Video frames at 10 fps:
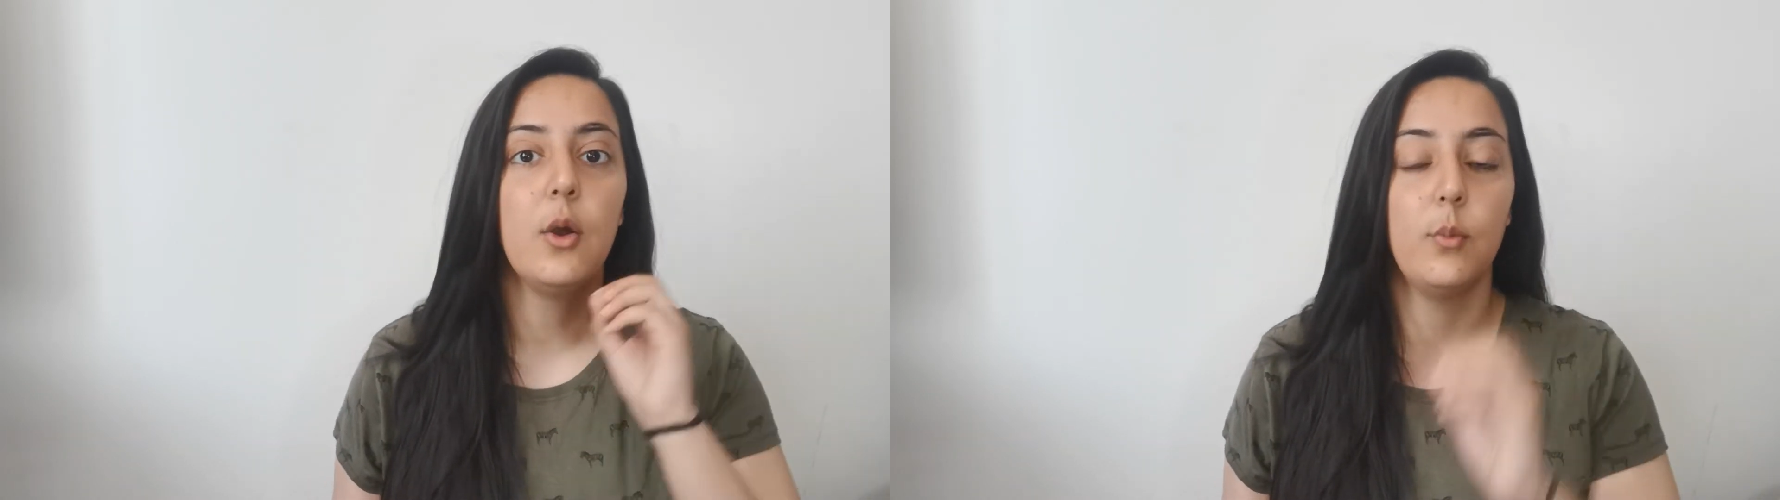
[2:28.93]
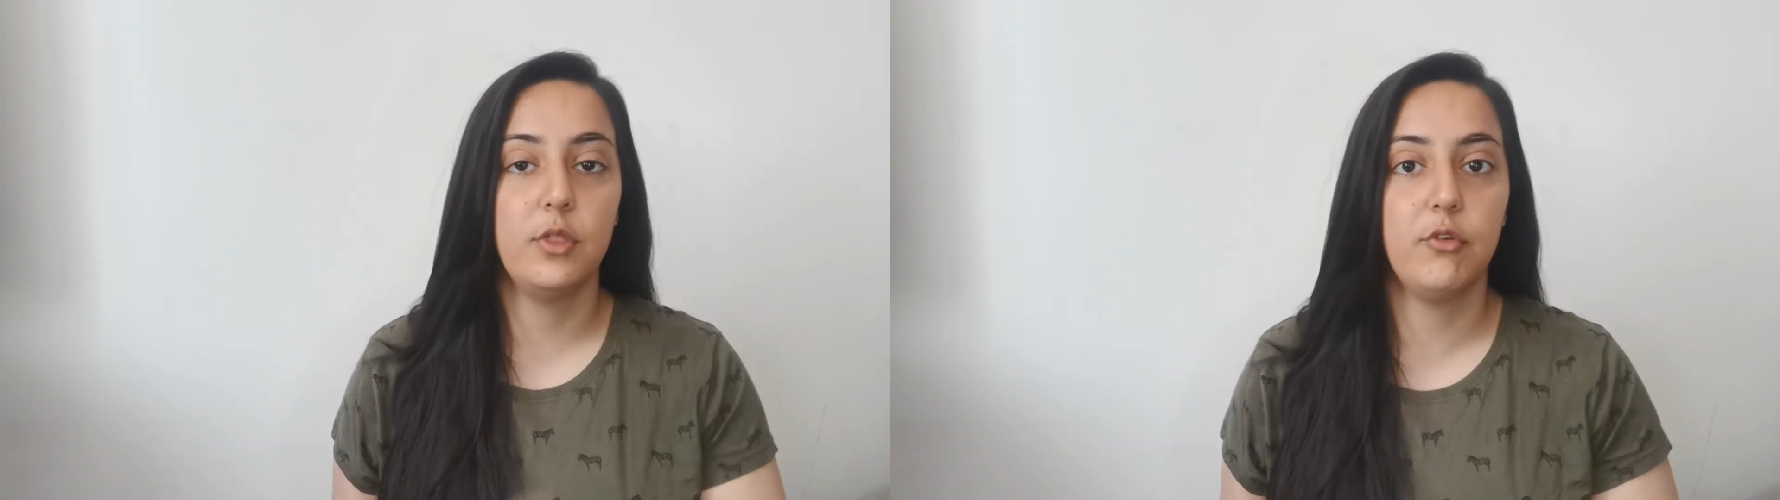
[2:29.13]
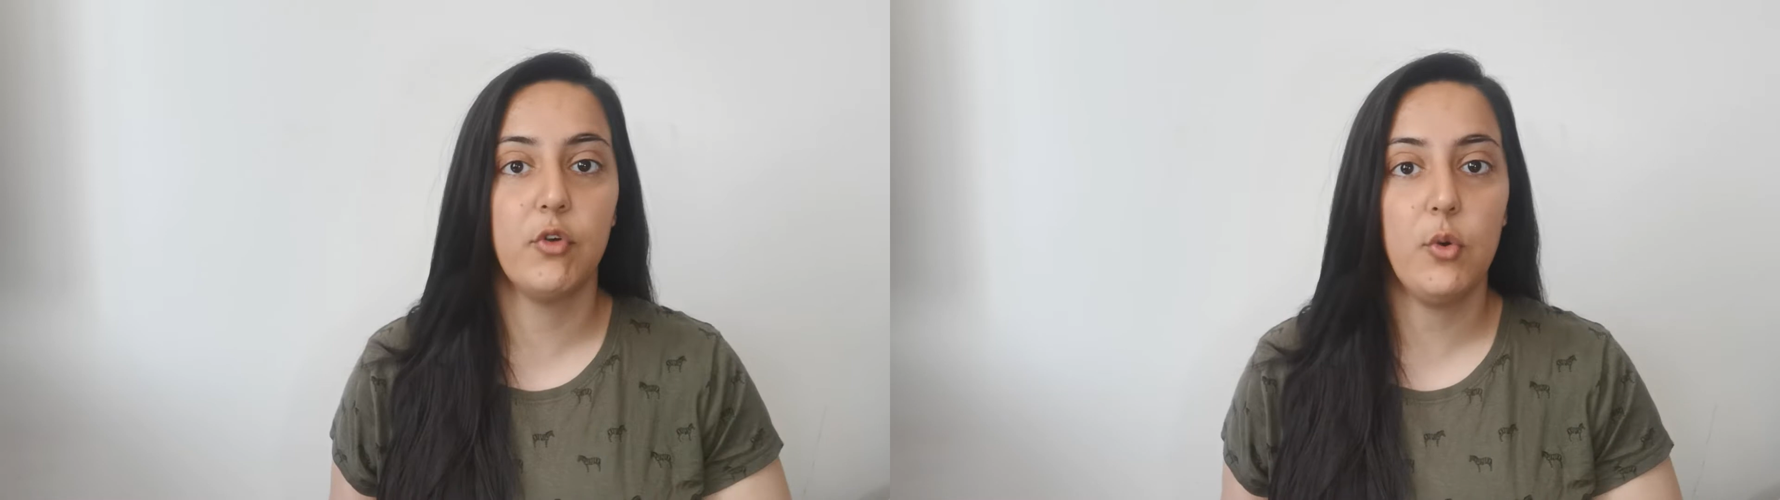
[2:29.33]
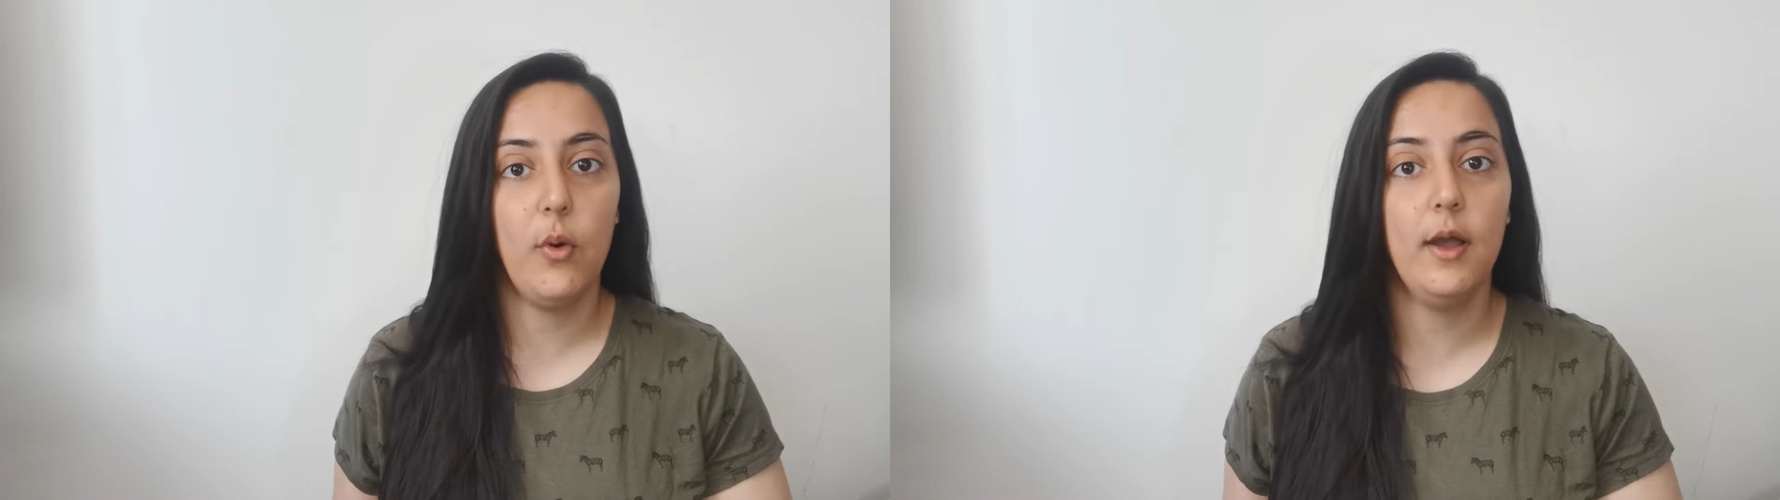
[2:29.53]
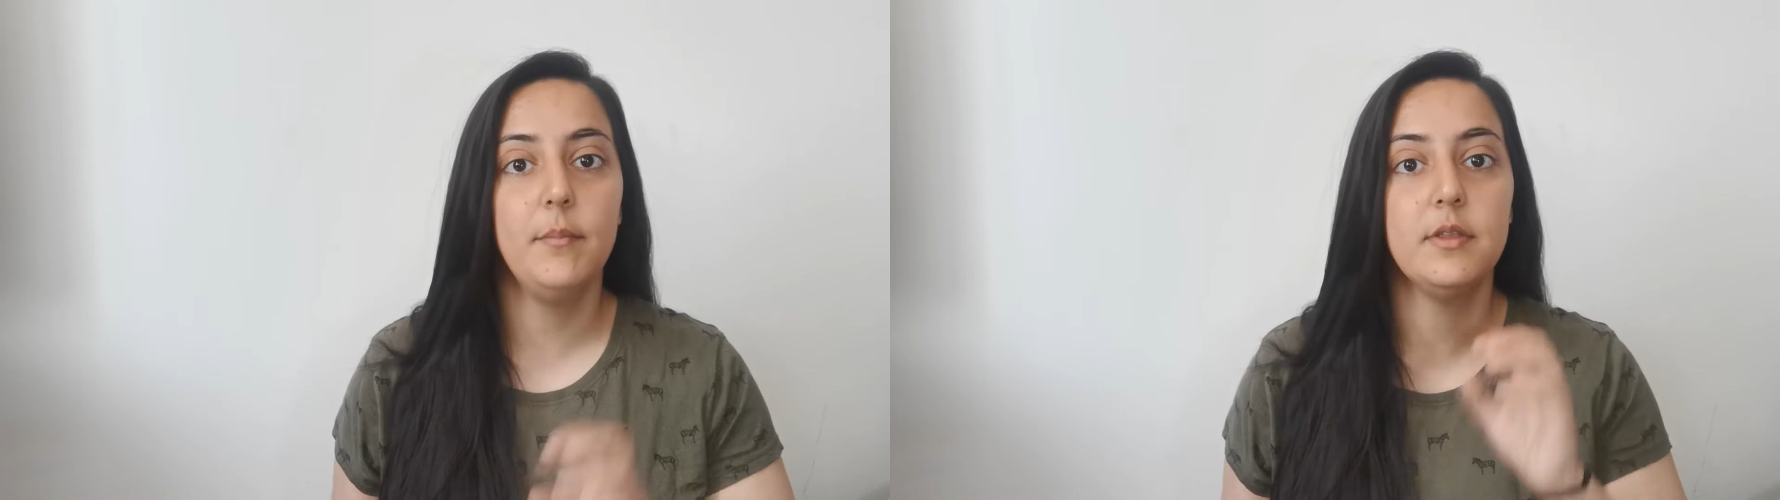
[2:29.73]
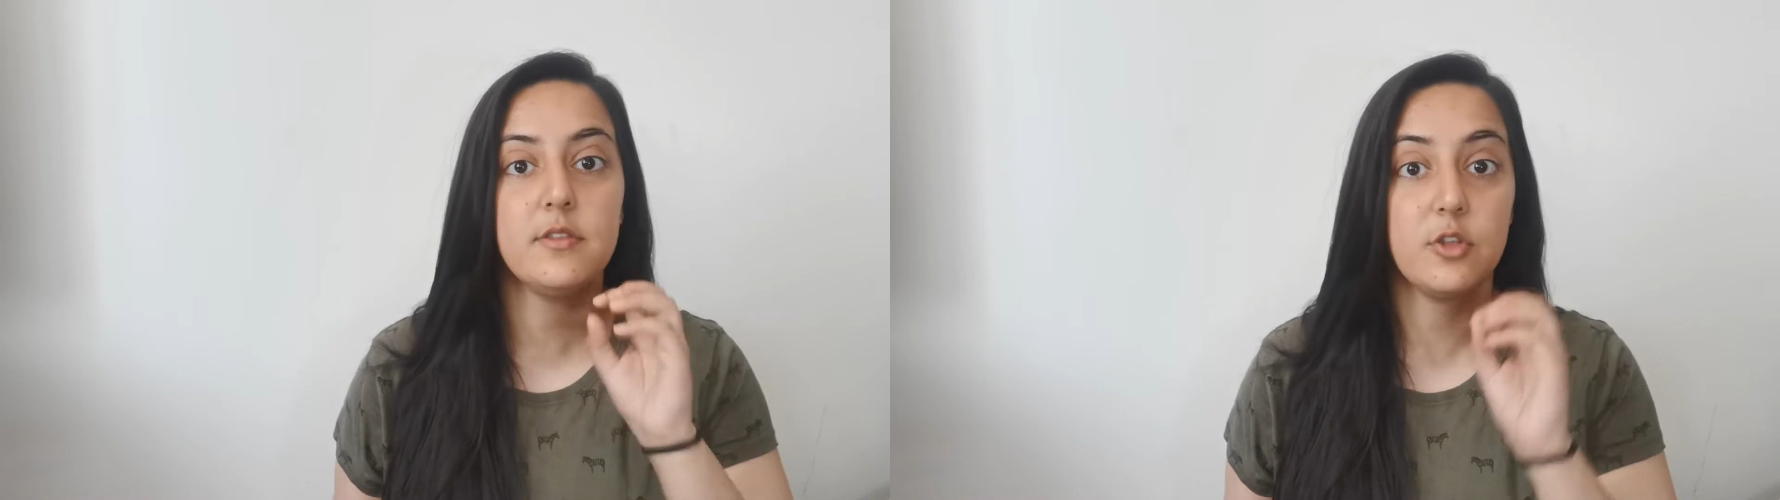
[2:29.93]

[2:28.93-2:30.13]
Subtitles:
with the requirements,